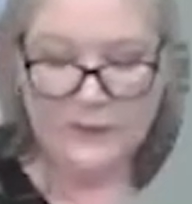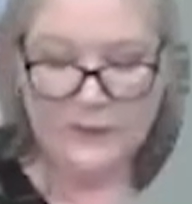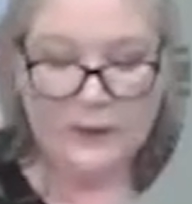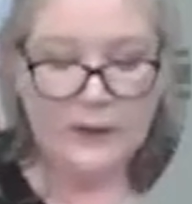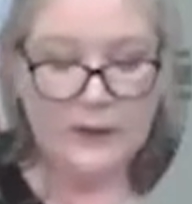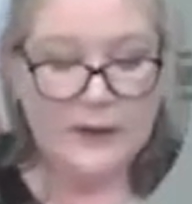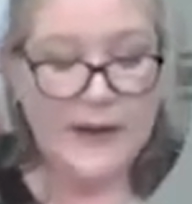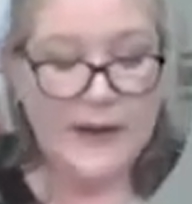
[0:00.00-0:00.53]

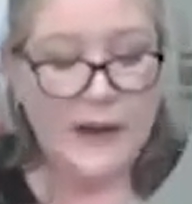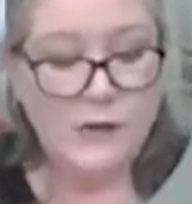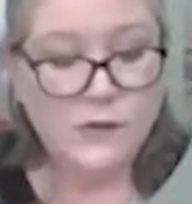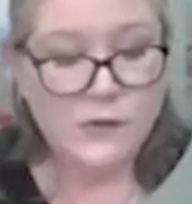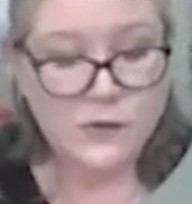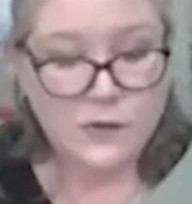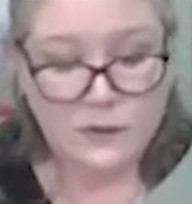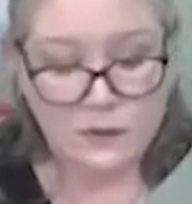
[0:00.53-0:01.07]

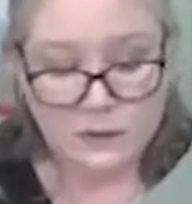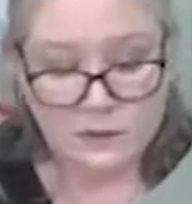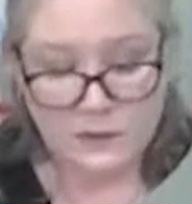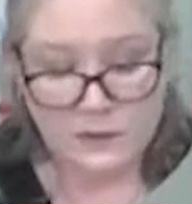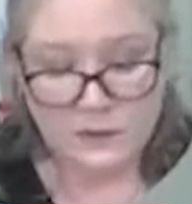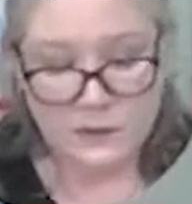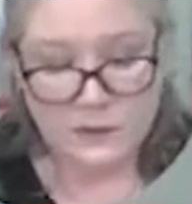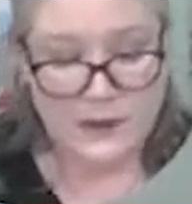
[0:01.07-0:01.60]
Now,
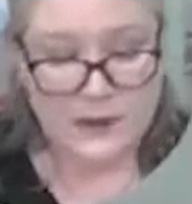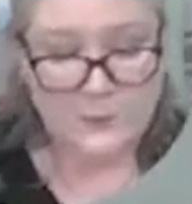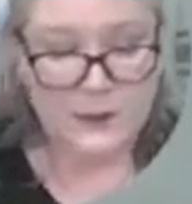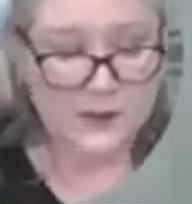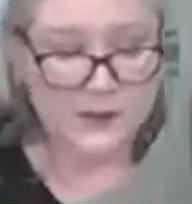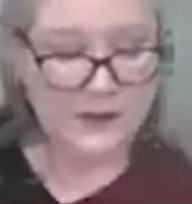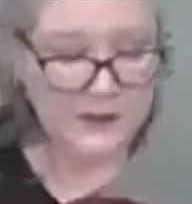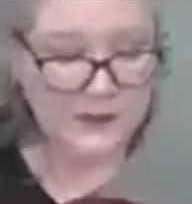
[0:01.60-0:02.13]
if I
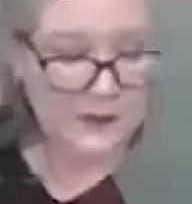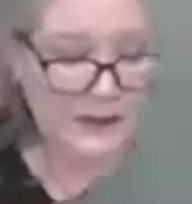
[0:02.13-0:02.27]
did everything